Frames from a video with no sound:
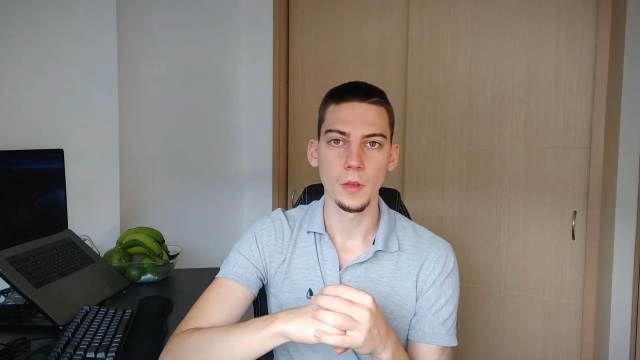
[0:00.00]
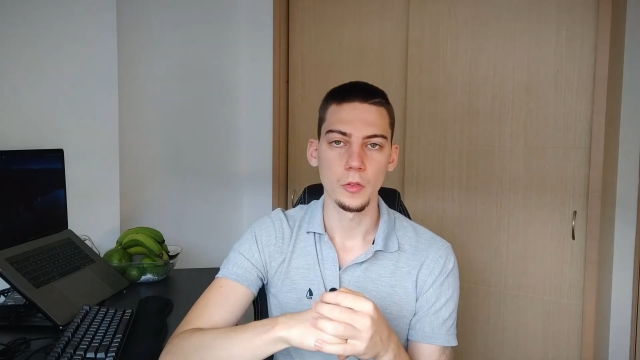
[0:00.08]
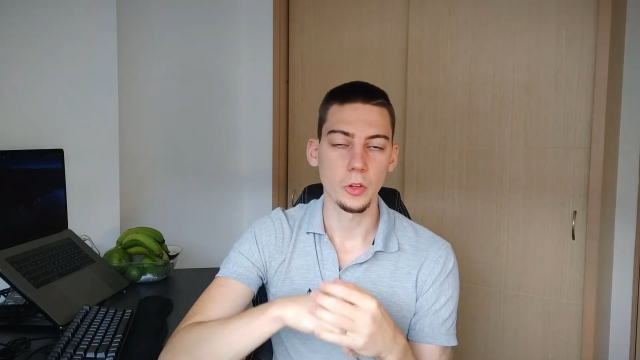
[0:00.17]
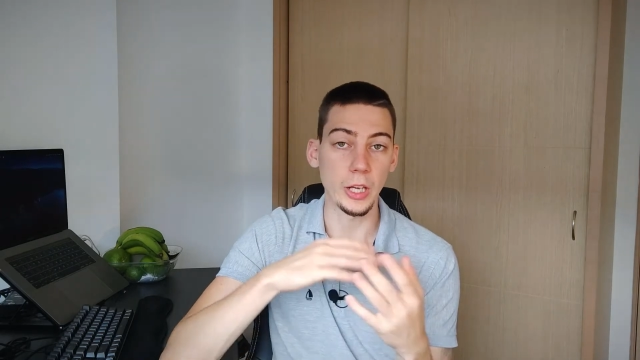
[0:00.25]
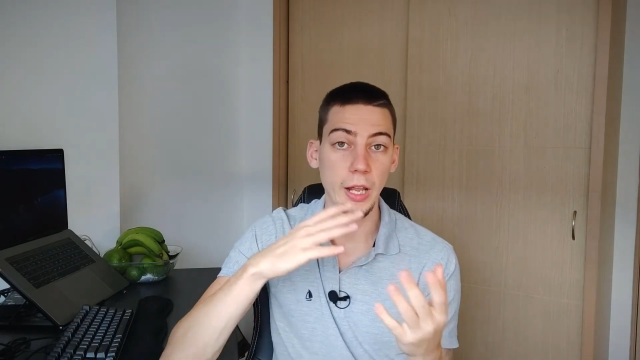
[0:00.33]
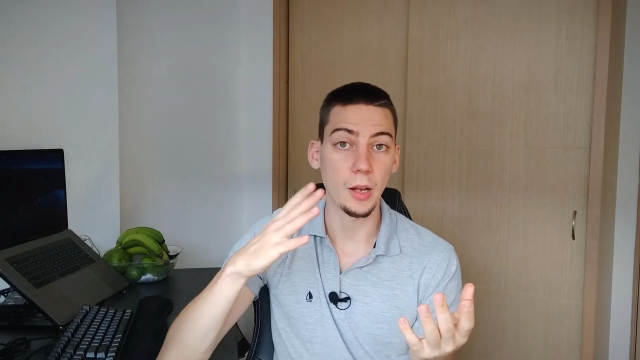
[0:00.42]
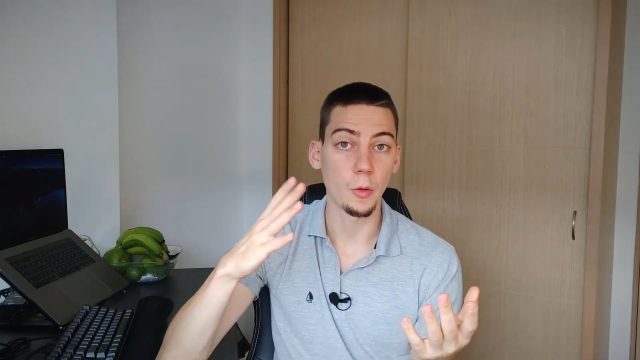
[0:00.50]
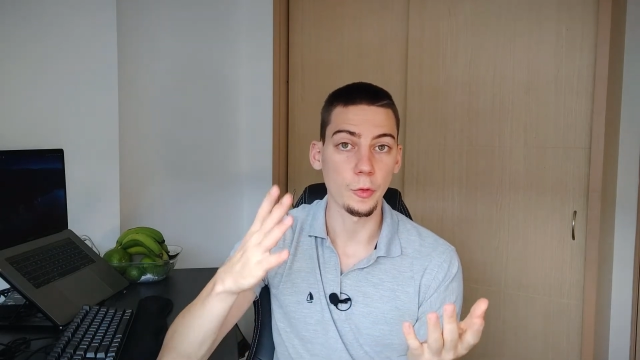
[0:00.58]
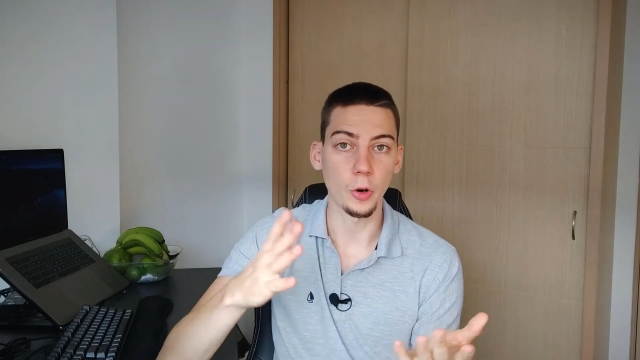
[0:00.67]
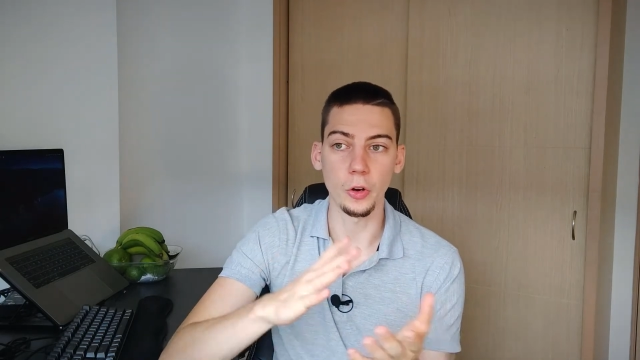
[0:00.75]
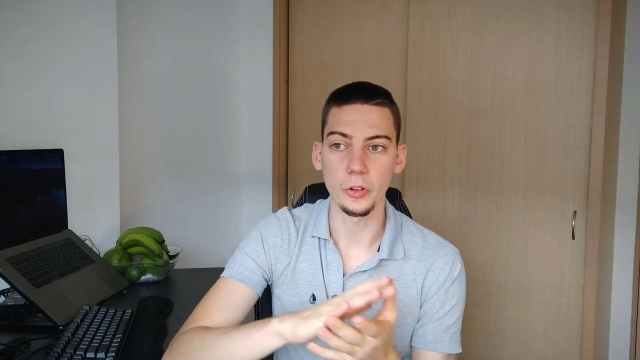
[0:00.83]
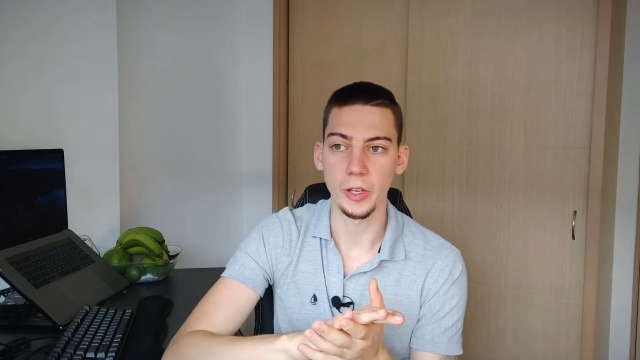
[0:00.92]
So then, of
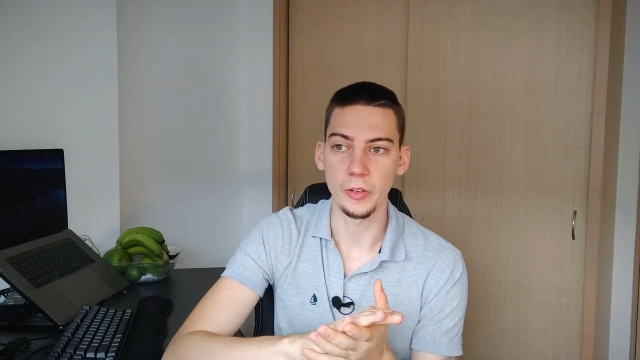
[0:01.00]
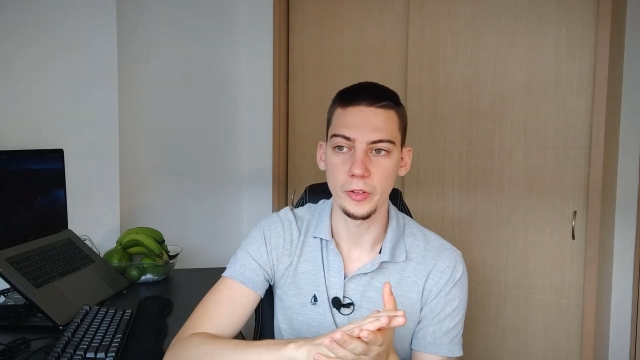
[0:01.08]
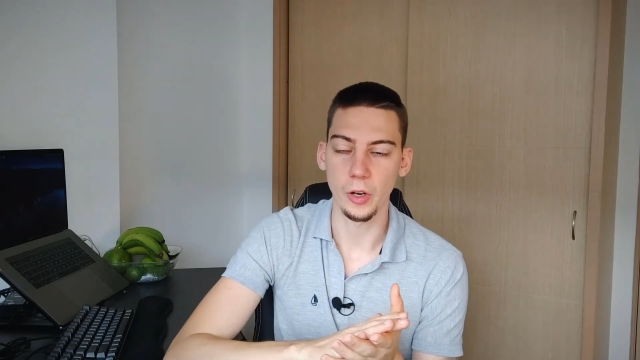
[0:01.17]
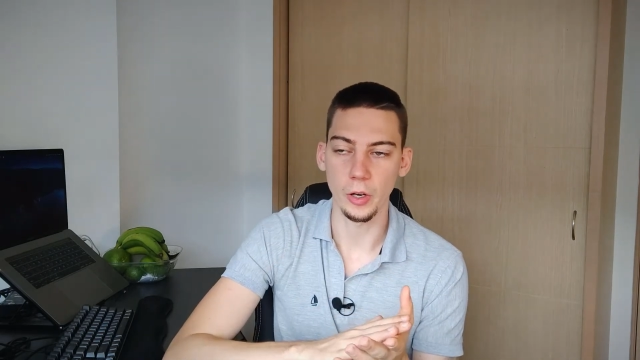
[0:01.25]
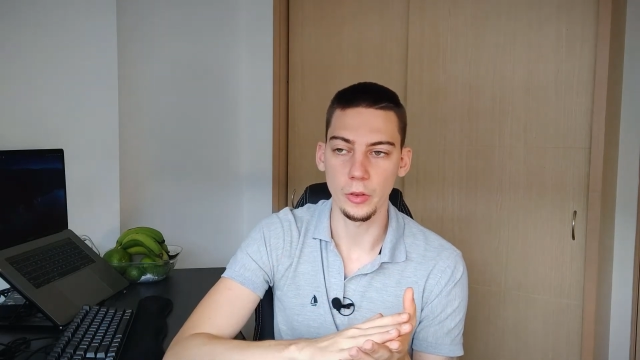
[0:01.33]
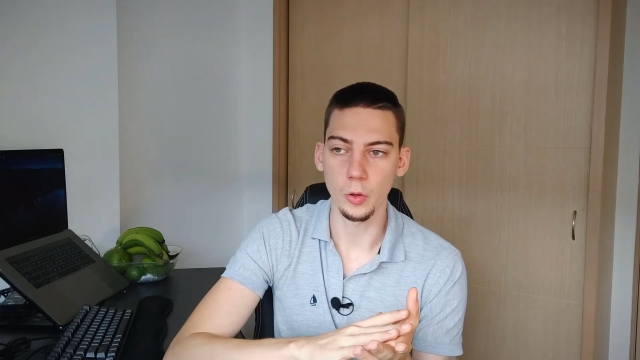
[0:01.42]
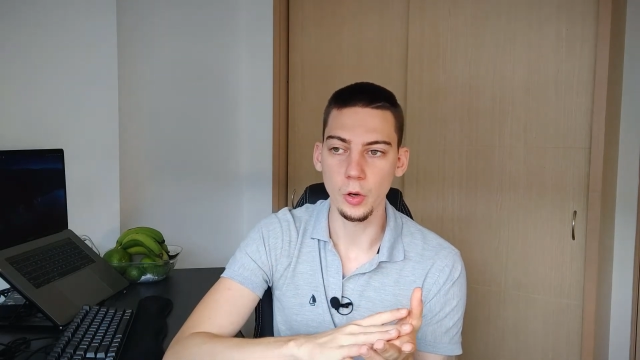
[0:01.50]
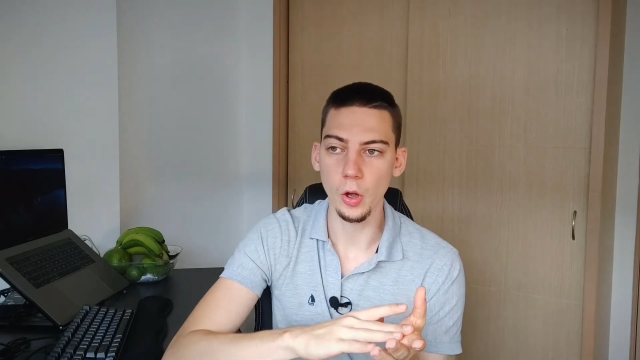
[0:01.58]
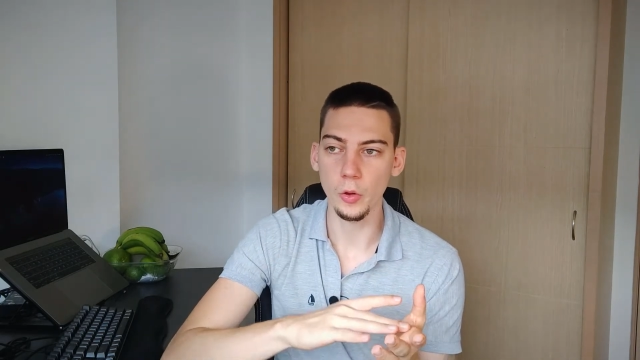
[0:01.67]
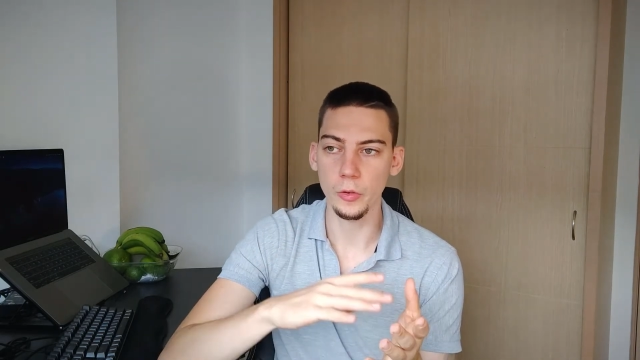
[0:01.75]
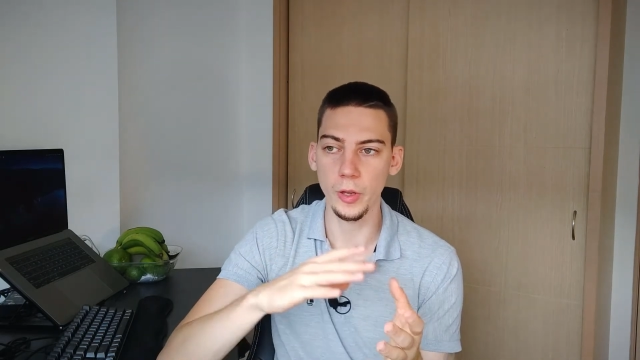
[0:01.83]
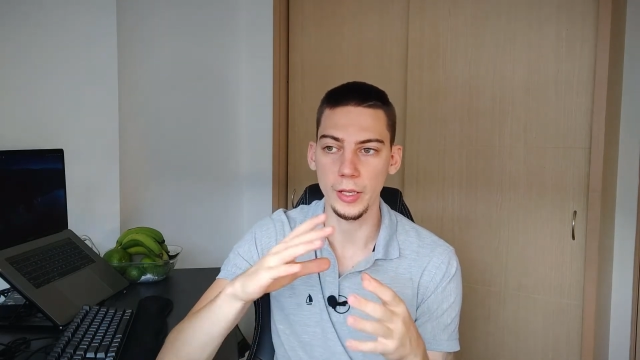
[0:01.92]
course, I started to
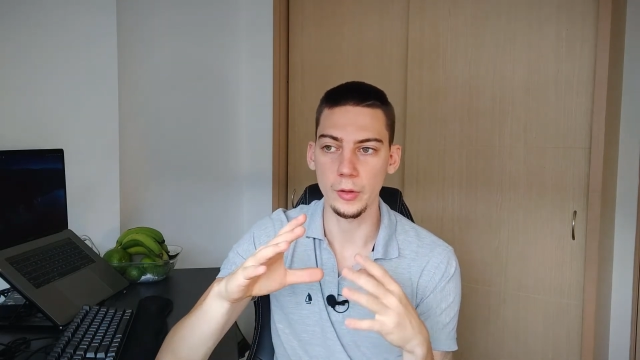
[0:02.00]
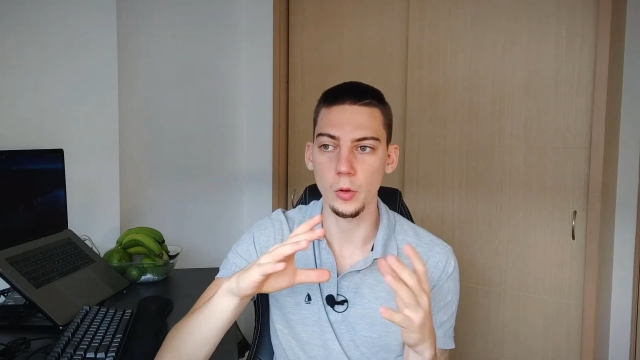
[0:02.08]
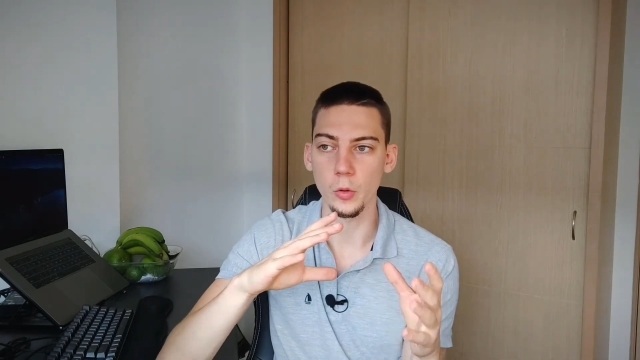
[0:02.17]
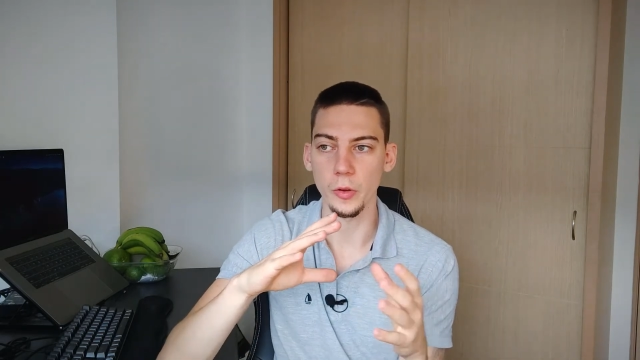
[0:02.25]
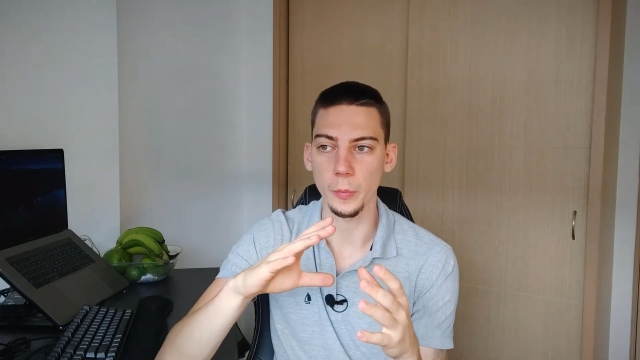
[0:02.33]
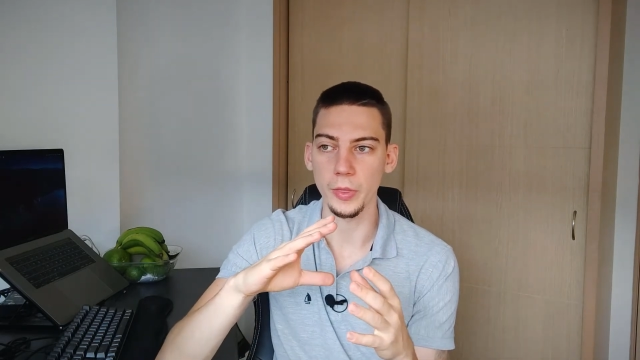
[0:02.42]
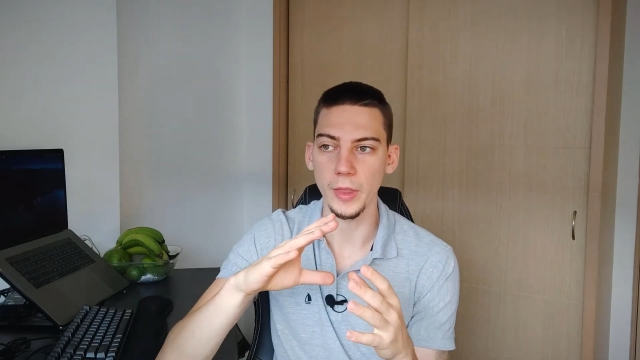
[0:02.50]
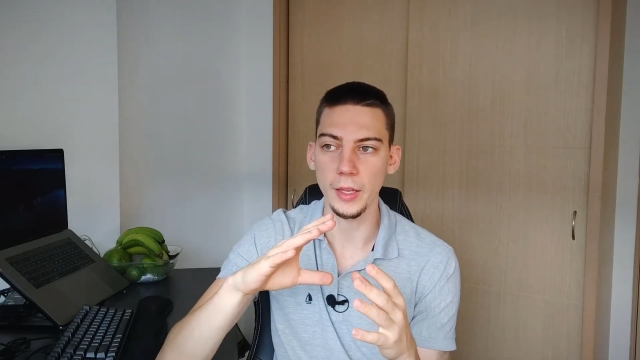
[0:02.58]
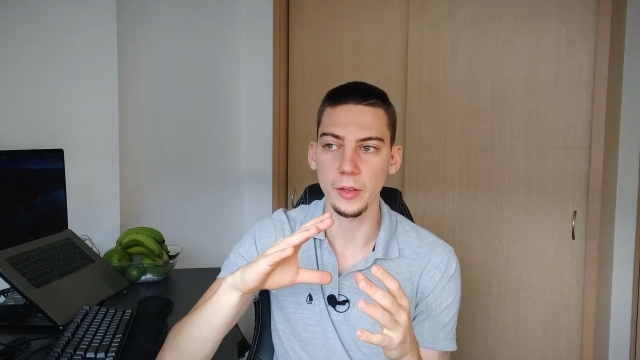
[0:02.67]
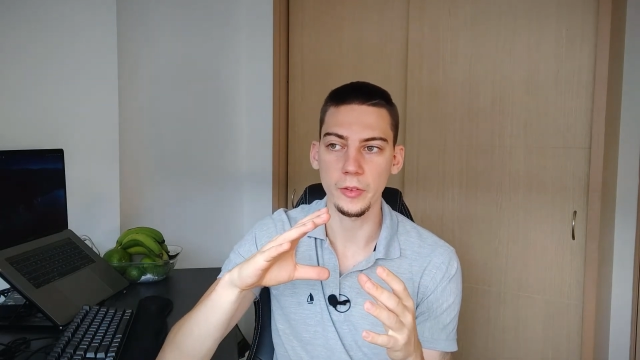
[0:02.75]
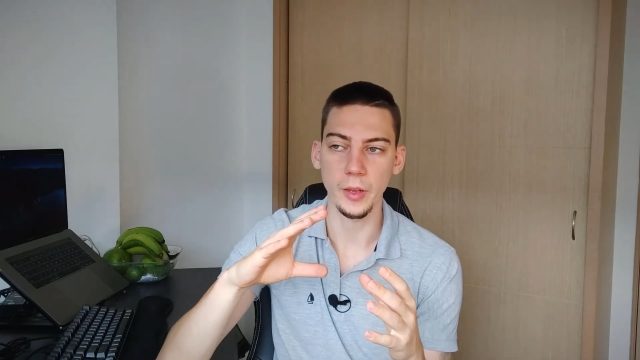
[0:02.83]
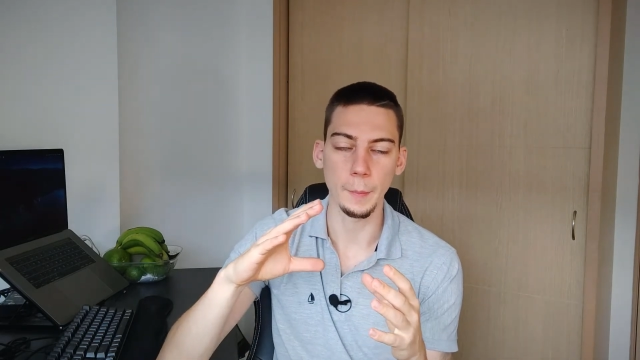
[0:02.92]
code. So I had to do some things.